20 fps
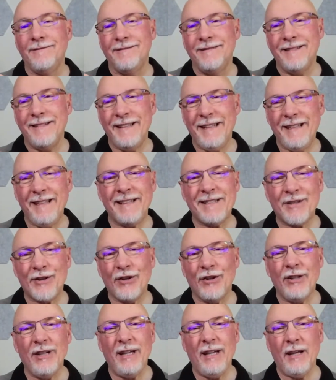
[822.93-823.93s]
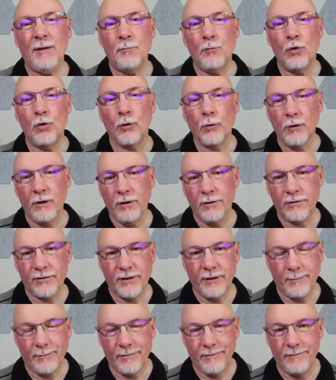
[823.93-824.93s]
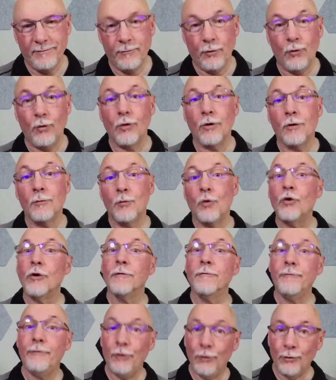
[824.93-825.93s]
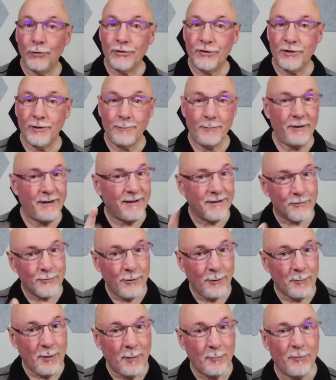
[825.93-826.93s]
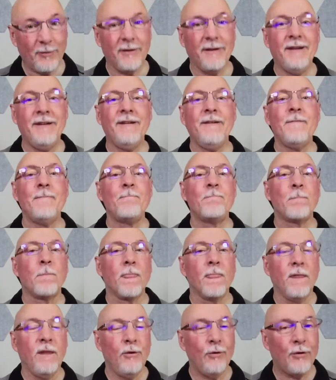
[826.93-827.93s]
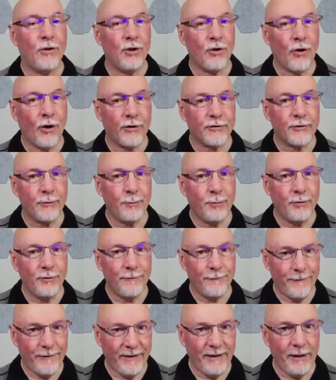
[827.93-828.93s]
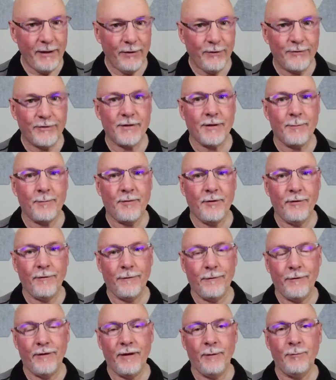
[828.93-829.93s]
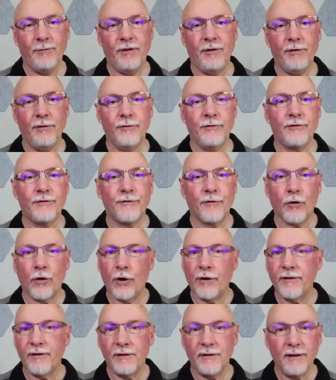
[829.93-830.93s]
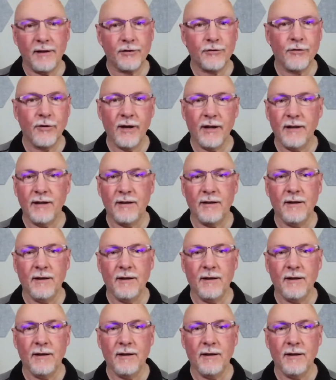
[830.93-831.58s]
it's going to get more readership or more viewership. Because remember, you can also put videos up there for them to use for all the electronic